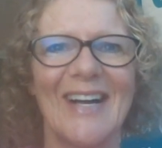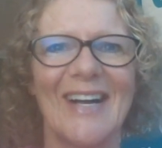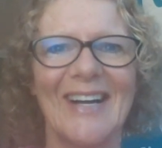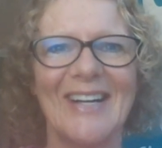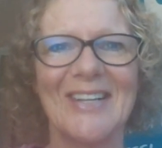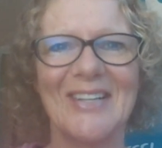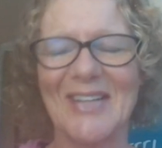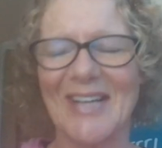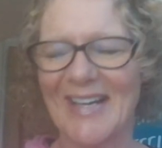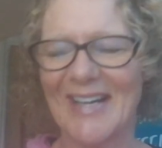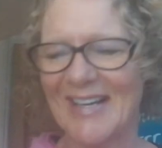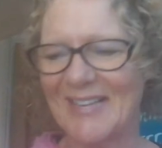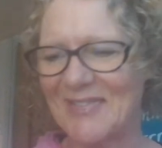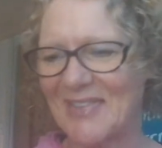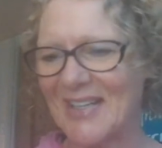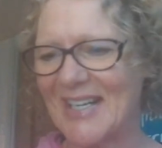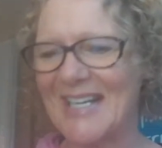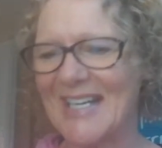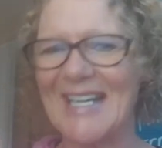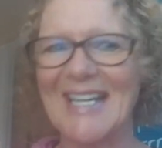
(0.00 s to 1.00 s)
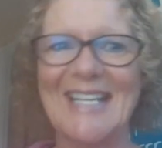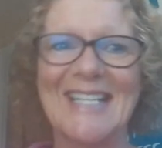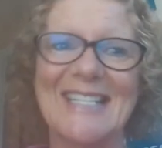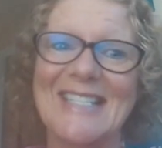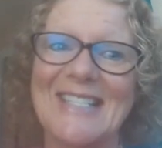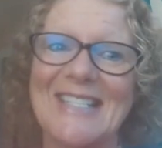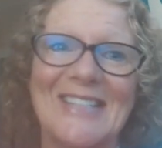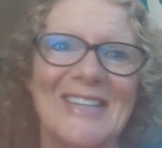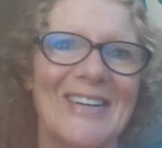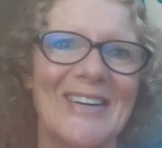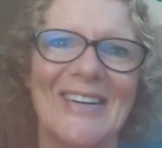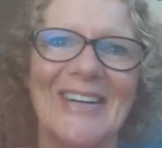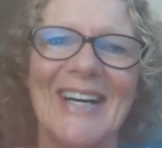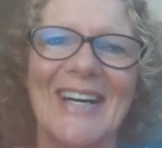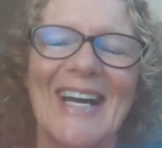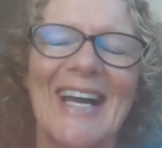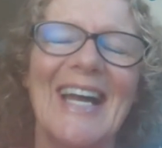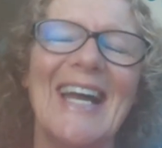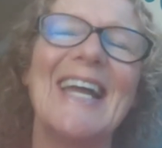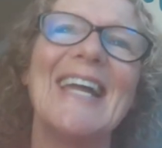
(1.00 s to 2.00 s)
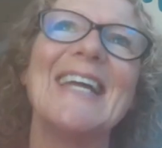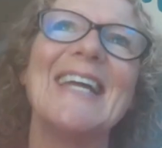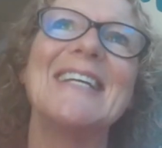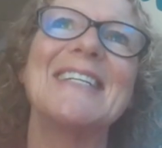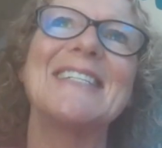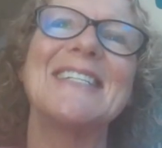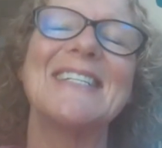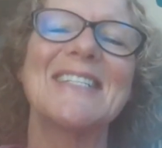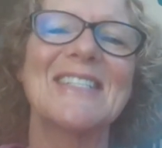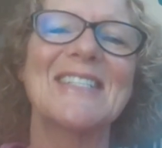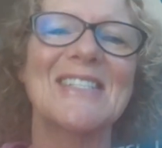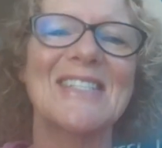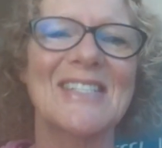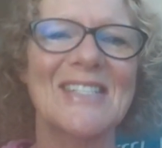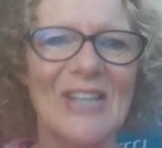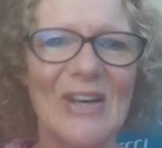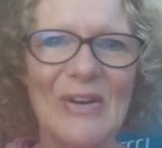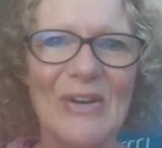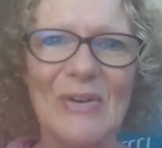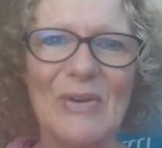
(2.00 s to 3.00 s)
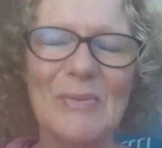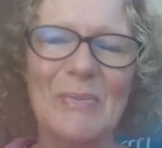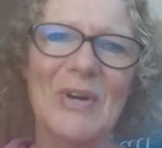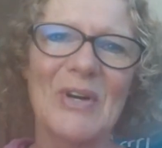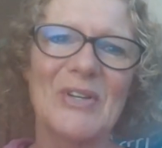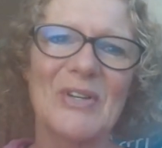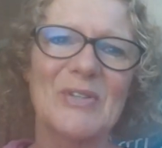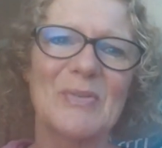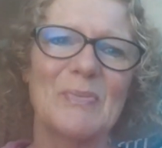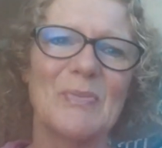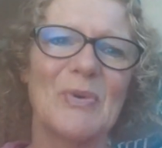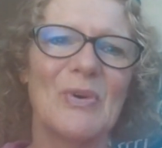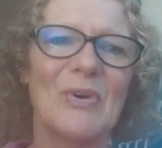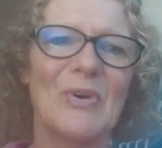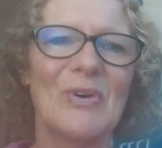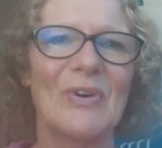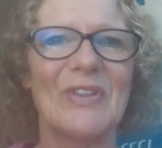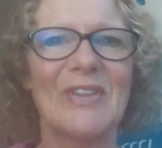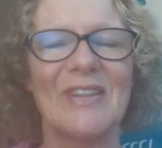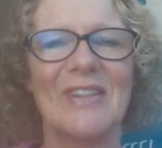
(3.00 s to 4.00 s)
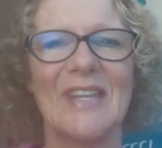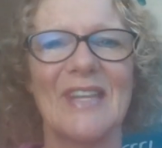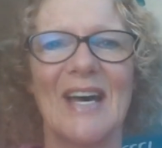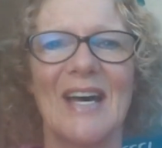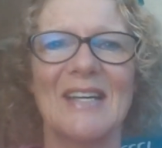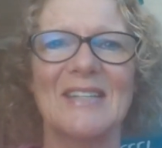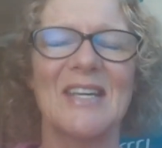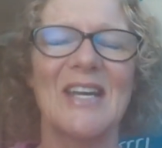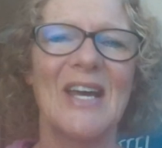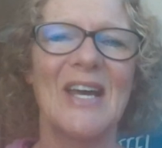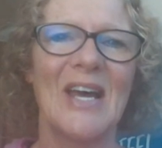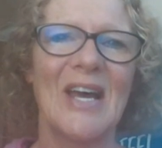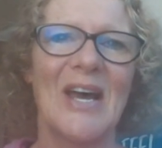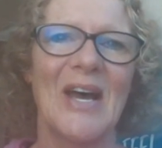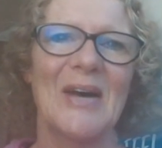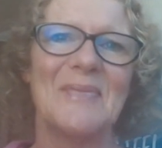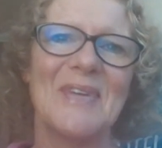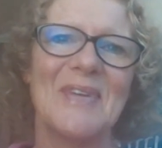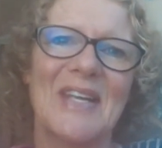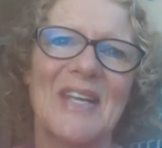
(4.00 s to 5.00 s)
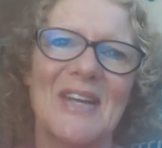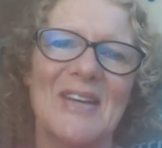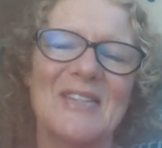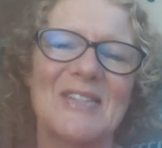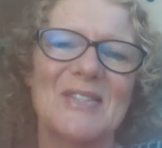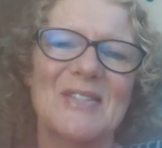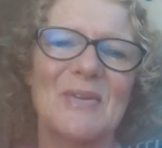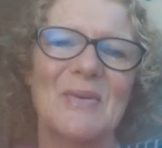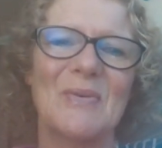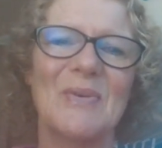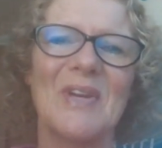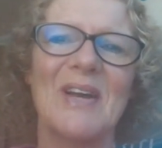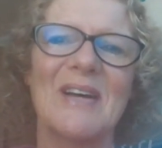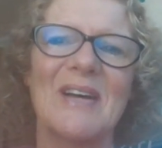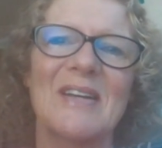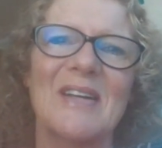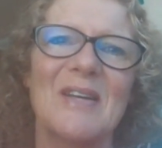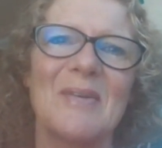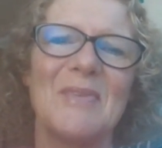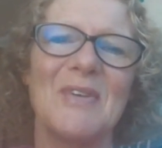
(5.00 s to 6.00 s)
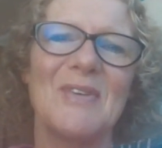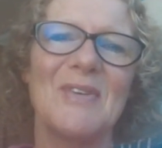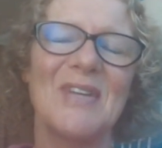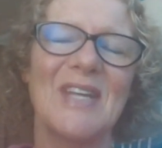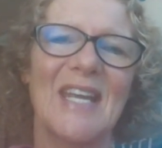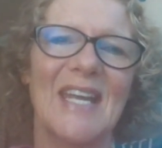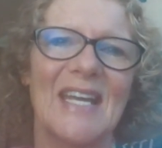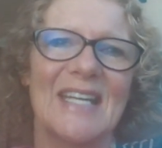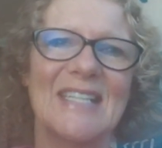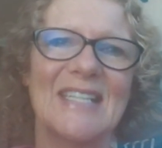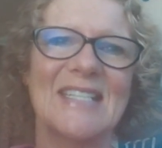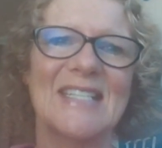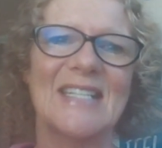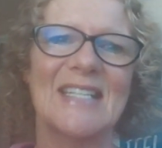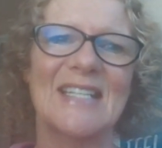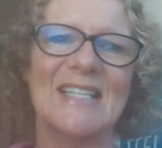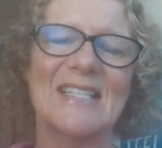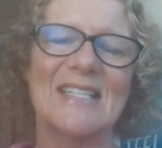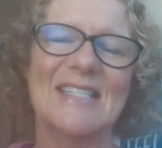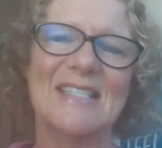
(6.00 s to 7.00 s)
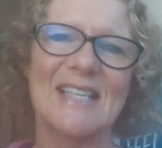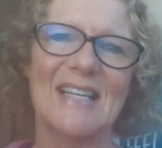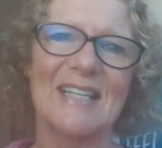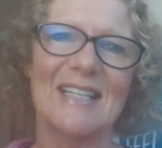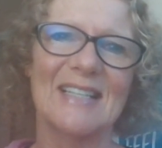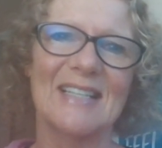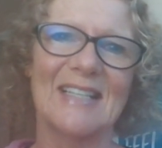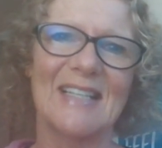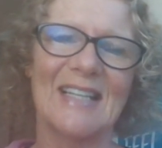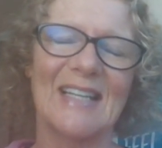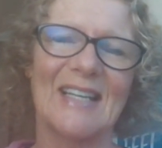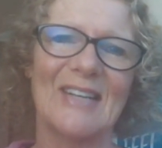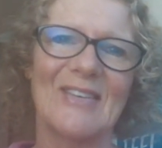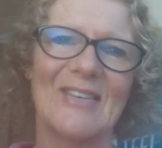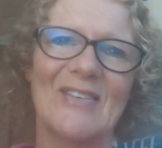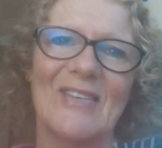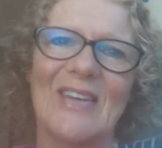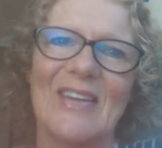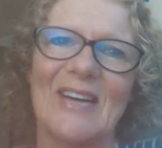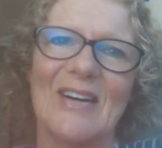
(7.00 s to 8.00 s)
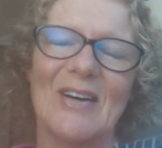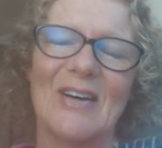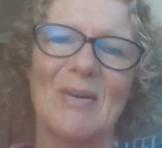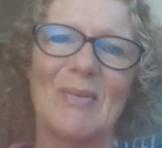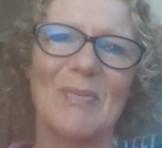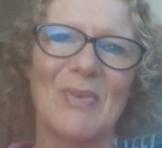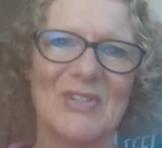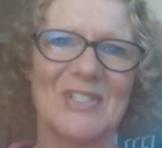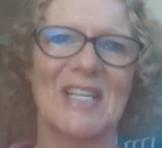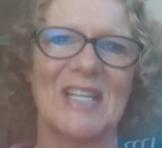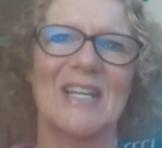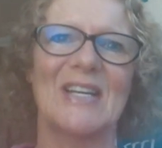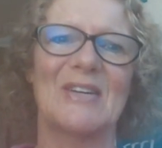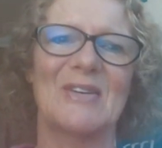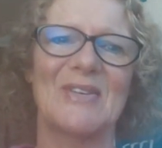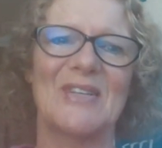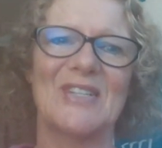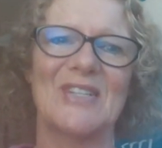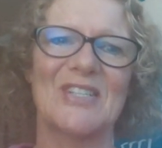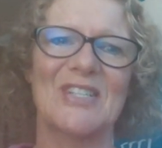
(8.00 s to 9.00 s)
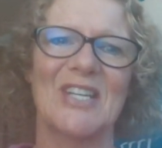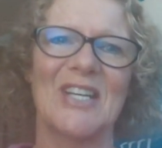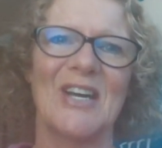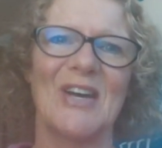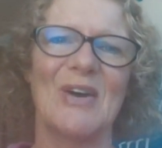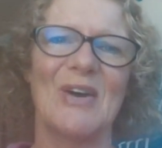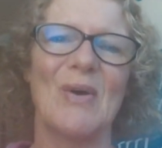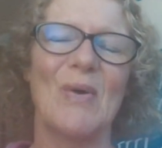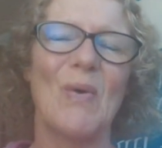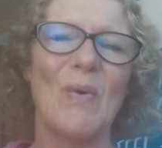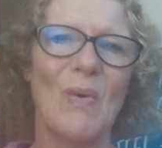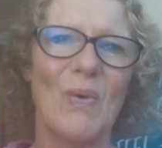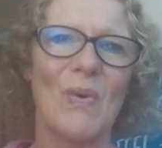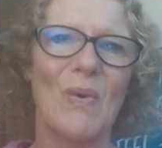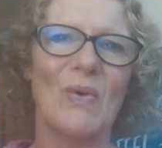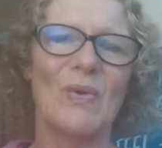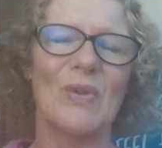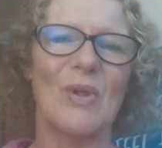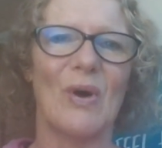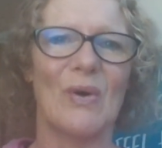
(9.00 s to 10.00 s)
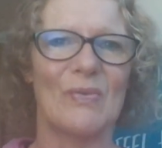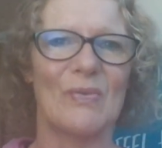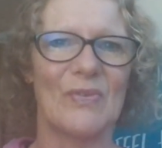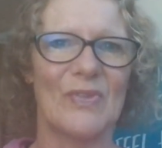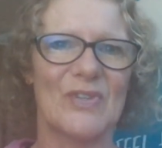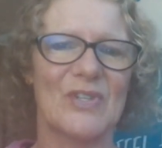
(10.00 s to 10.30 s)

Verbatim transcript: right? But it's not. It is so much more than that because we are communicating silently with our body language all of the